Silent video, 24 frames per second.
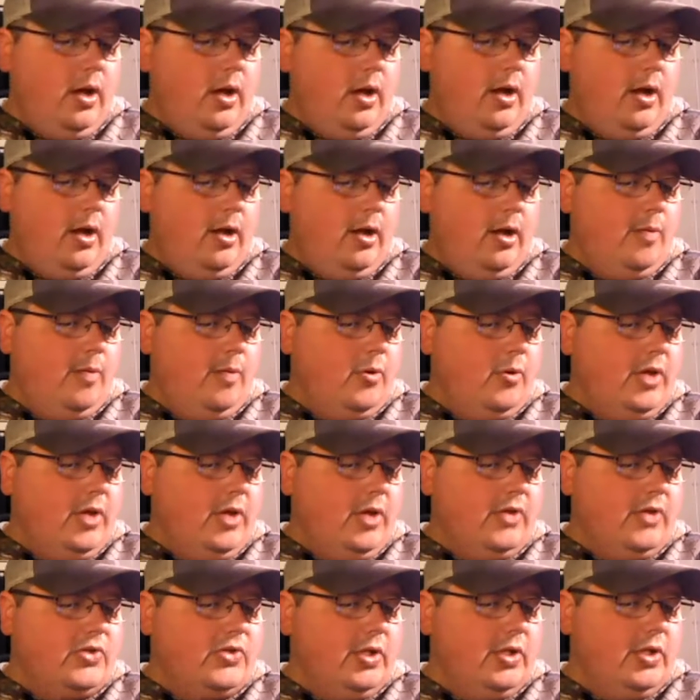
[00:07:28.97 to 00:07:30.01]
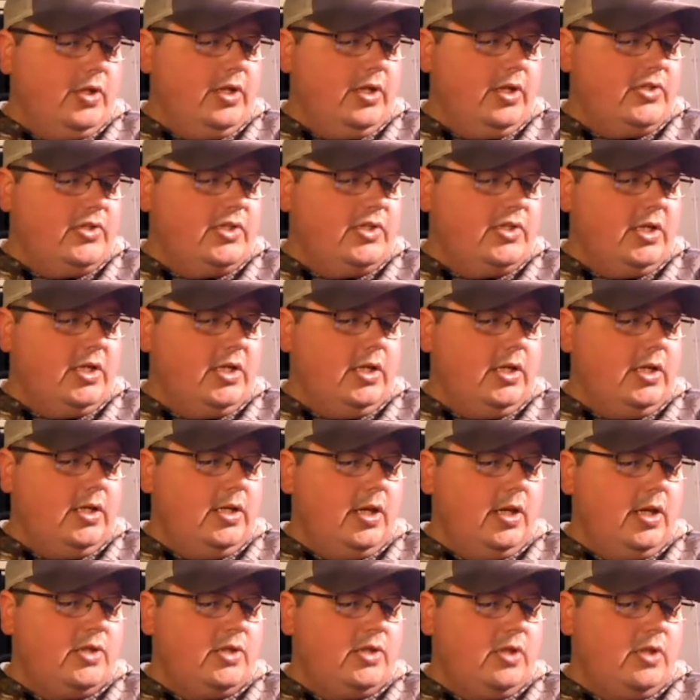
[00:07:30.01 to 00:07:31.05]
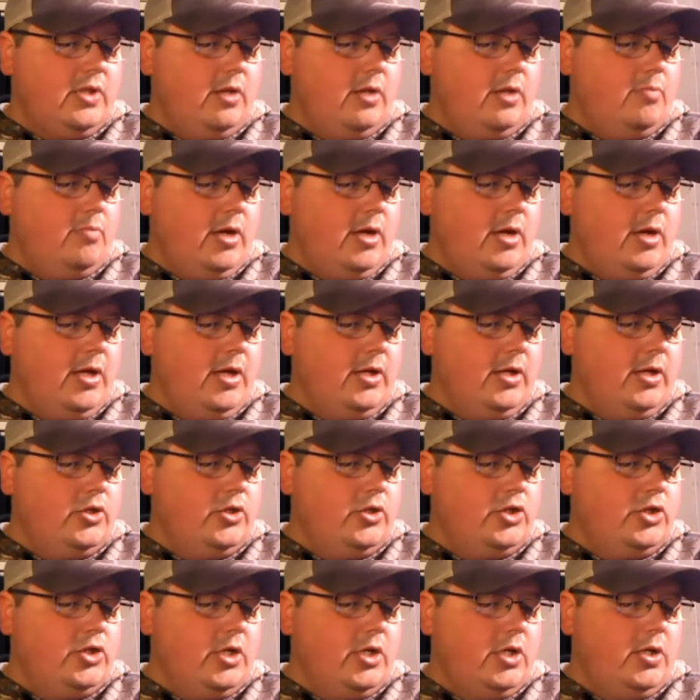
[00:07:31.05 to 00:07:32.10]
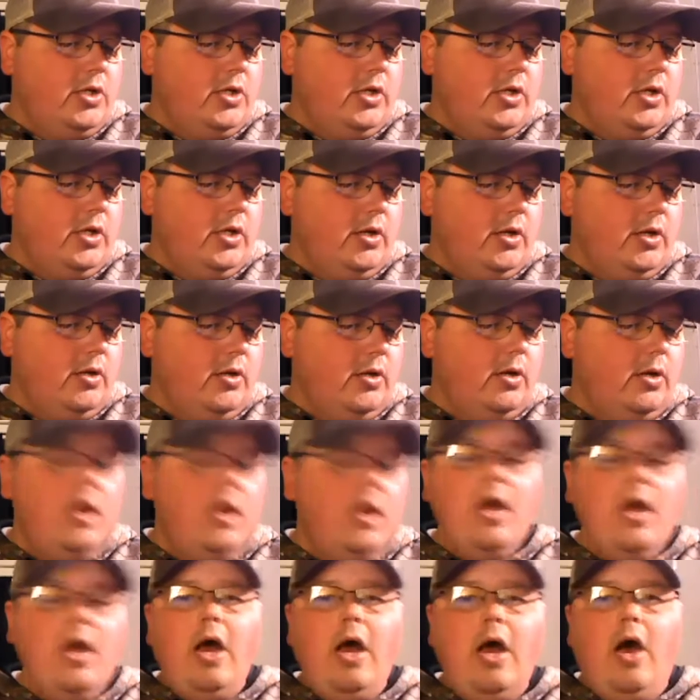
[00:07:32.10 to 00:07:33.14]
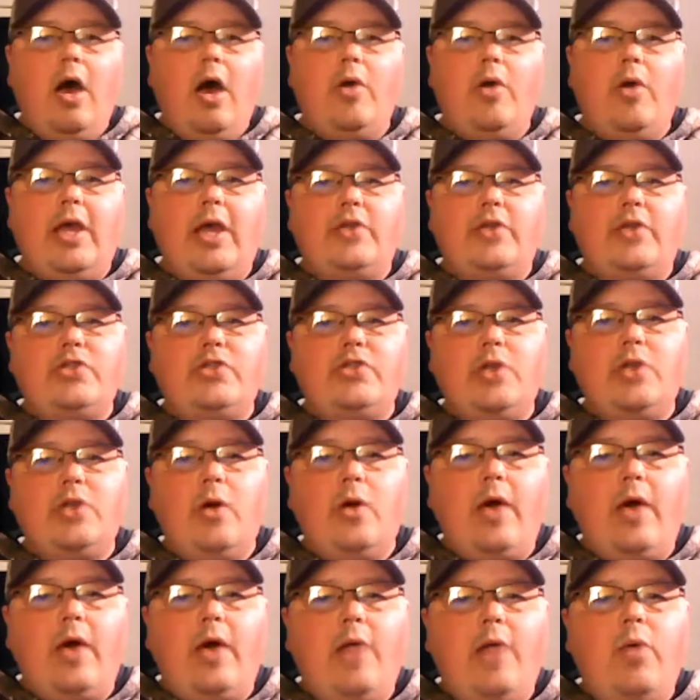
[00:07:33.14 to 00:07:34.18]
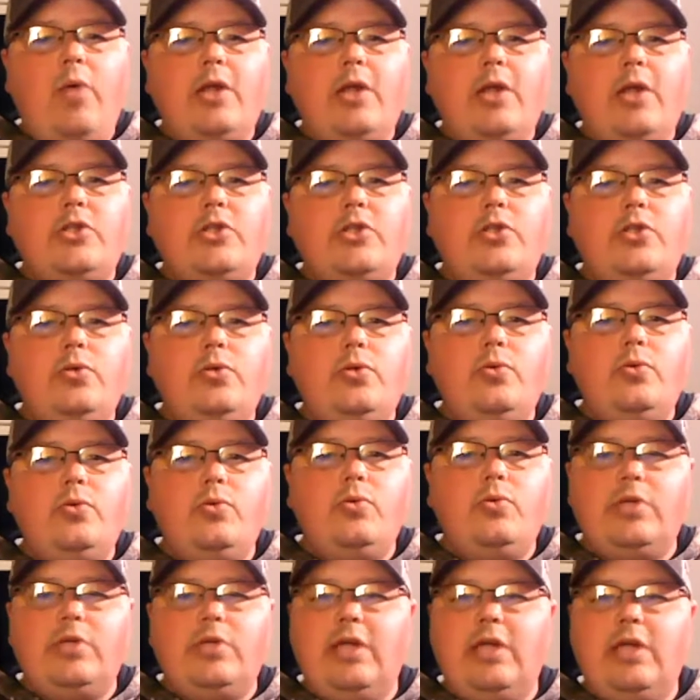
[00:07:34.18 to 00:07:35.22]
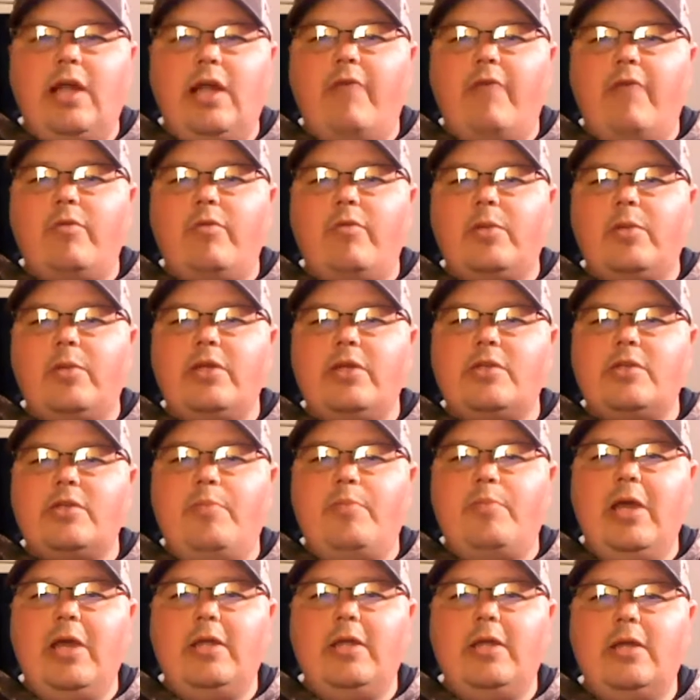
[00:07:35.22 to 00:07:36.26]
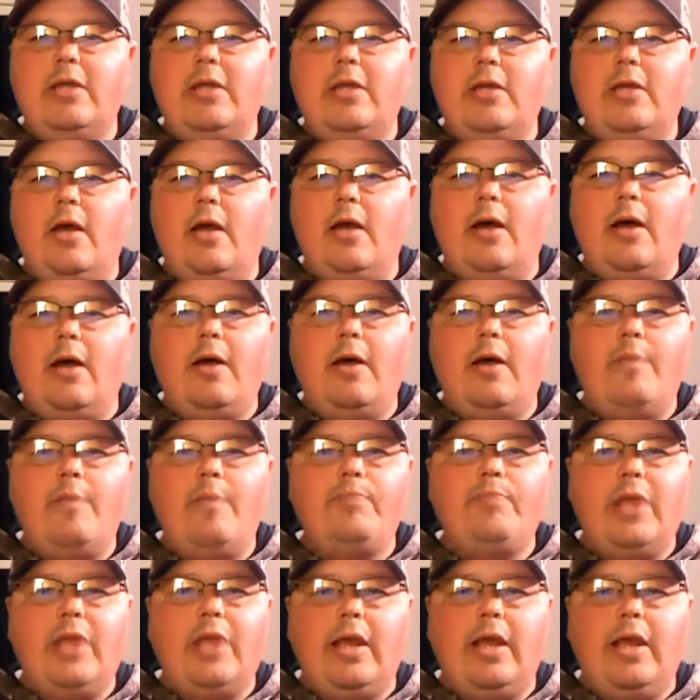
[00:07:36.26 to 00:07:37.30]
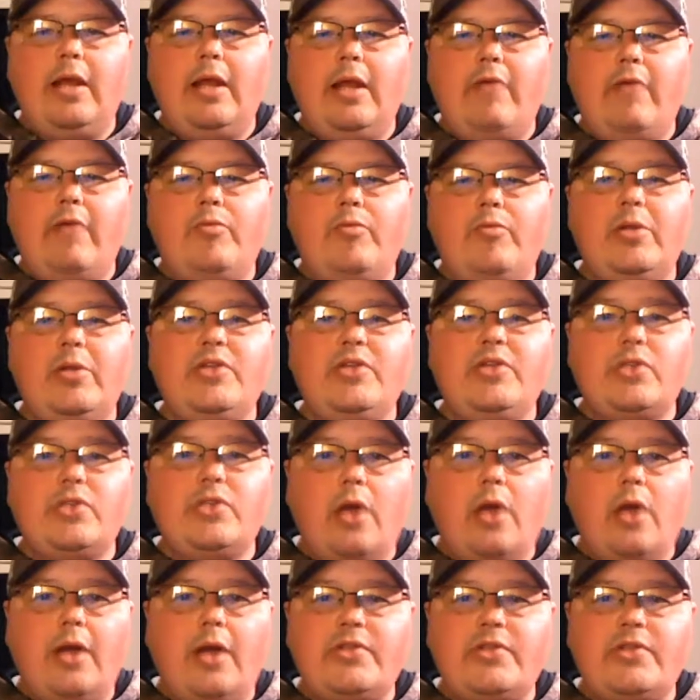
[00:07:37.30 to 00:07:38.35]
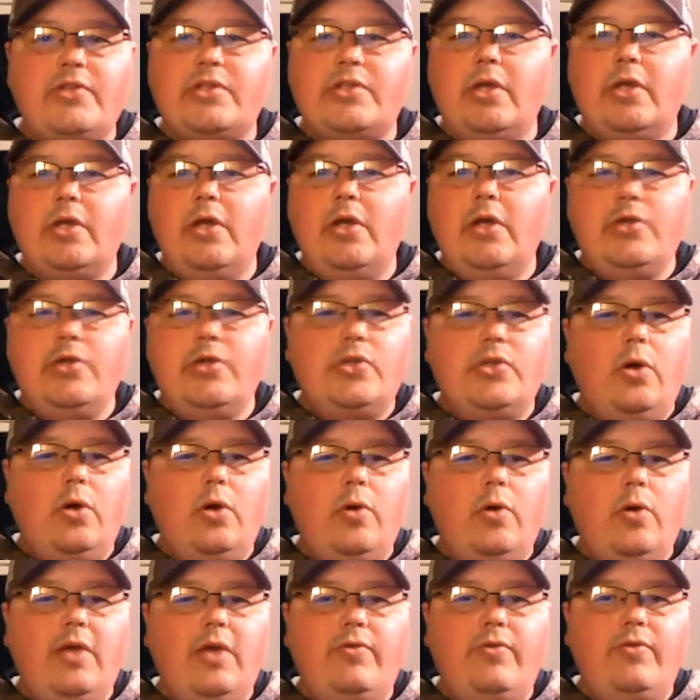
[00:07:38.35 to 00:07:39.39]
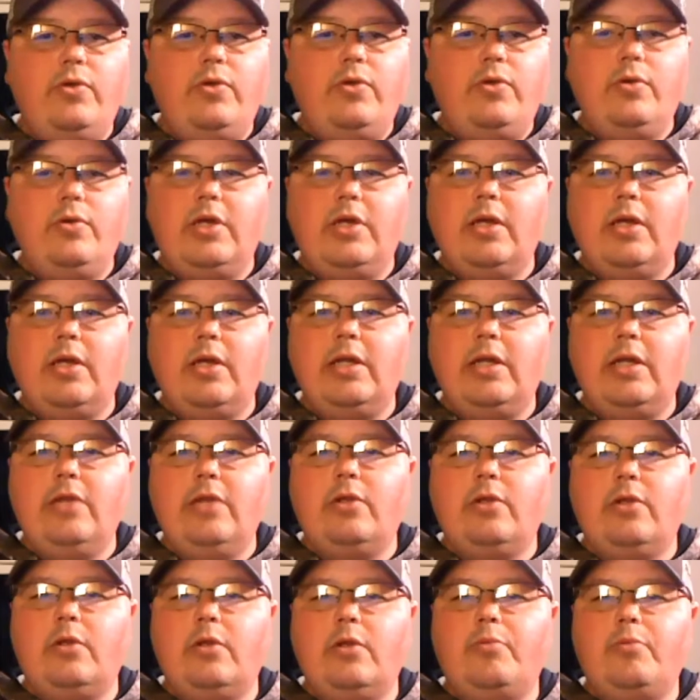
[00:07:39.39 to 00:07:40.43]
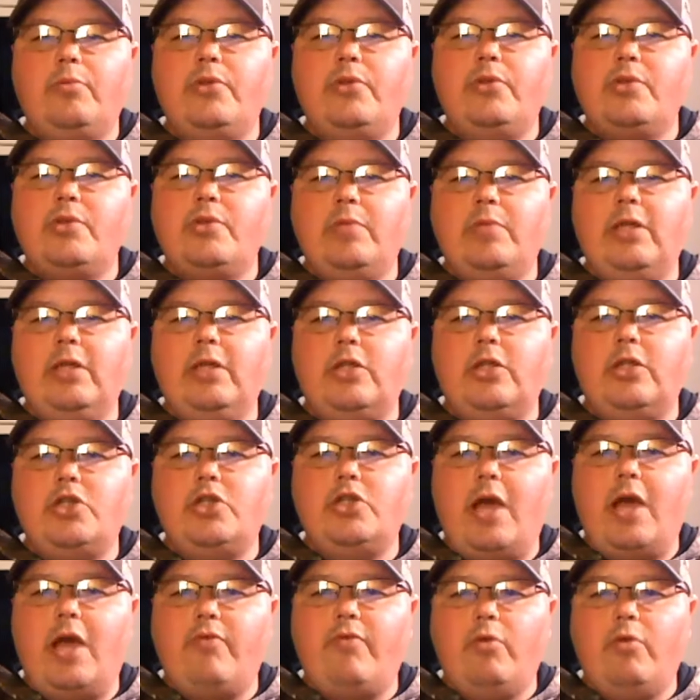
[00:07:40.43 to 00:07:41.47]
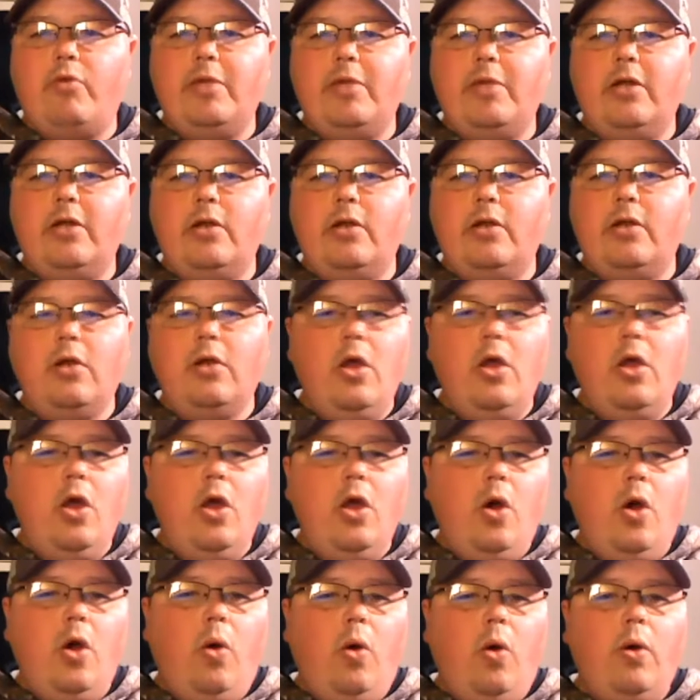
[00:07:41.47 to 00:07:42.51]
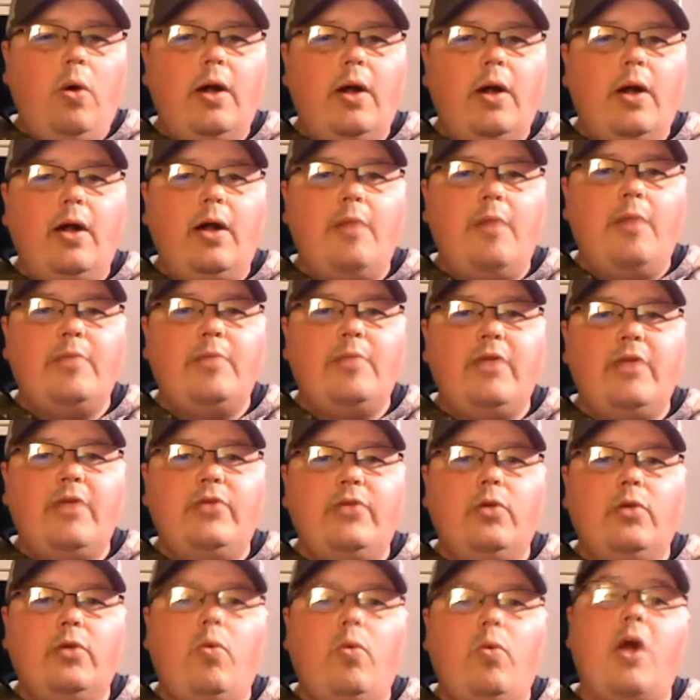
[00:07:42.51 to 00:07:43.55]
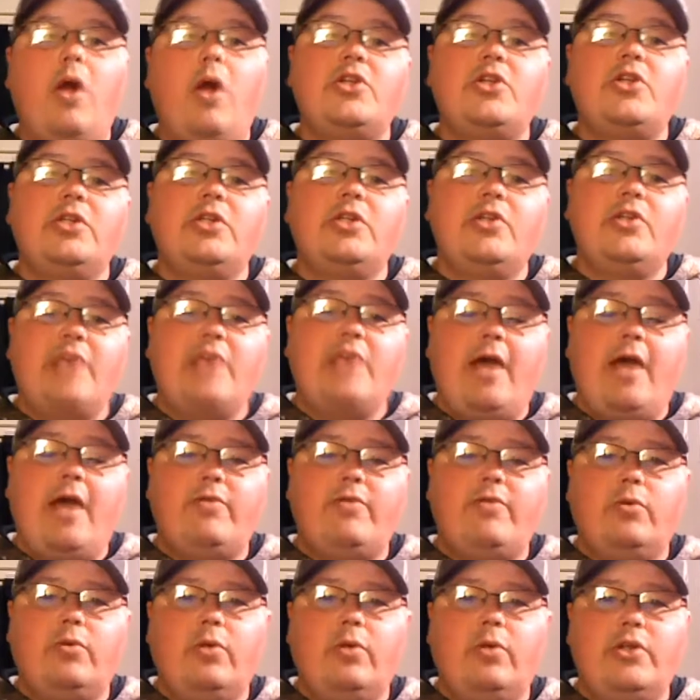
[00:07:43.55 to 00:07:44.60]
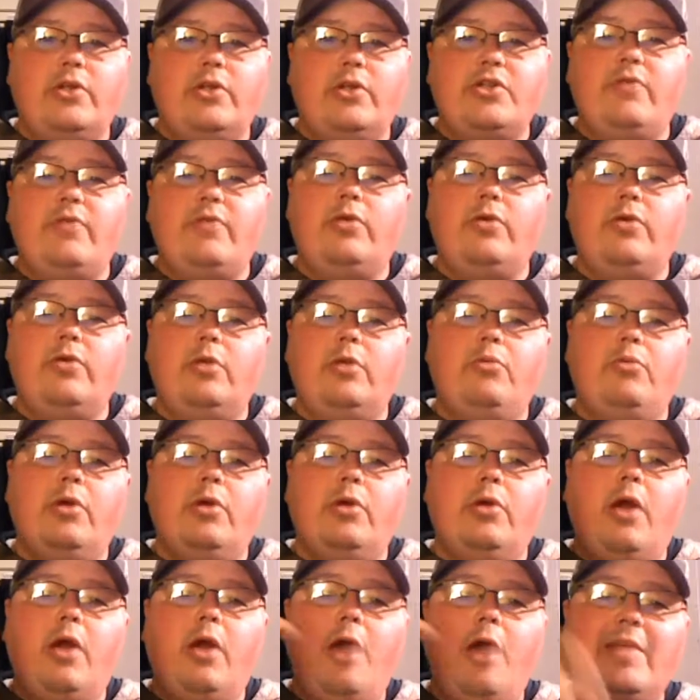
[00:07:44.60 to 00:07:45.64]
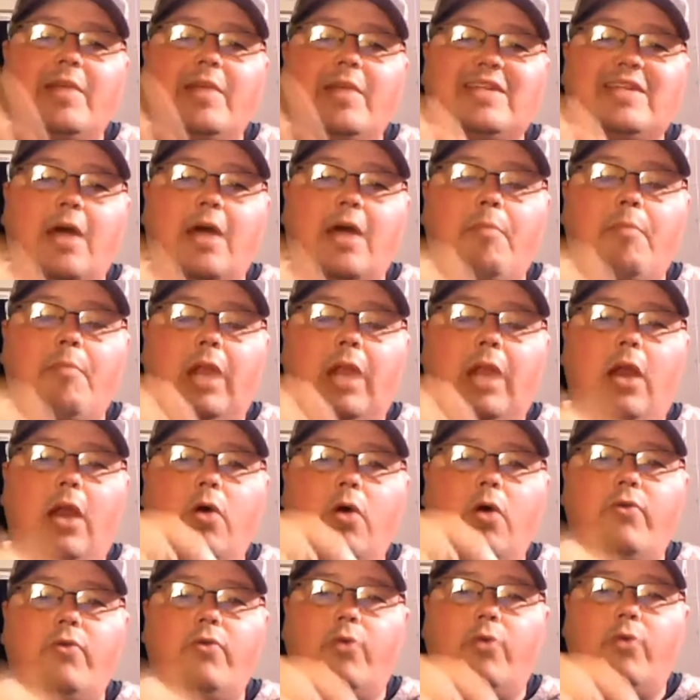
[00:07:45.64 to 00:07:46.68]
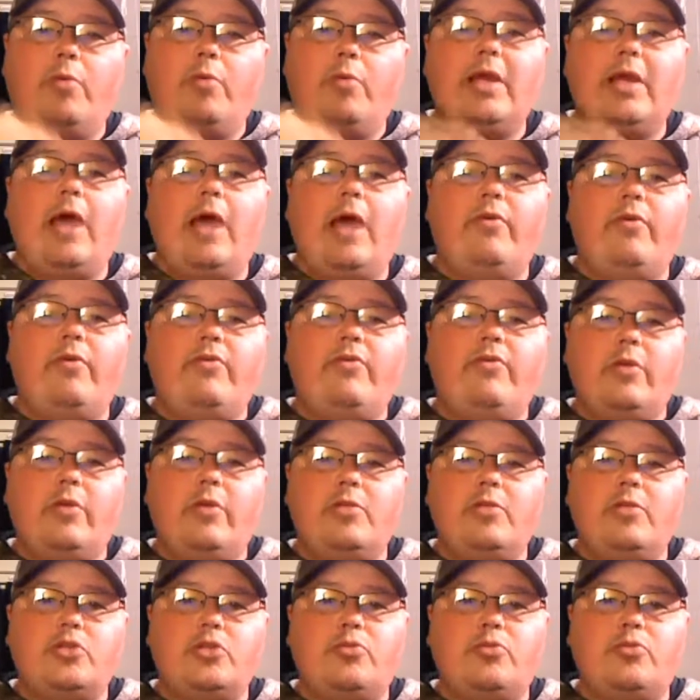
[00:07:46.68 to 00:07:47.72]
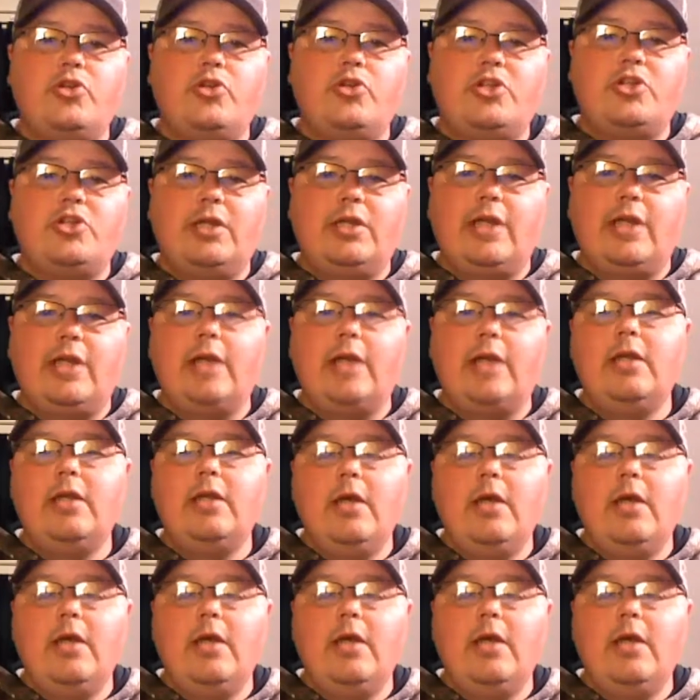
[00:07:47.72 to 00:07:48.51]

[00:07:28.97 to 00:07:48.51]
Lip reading: Okay, so let's see. Next on my agenda here. Okay, so I wanted to get everybody's opinion and everybody's thoughts. So if you can either put something in the chat for me here, or if you're watching this afterwards, if you can put a comment down below for me, I would very much appreciate that.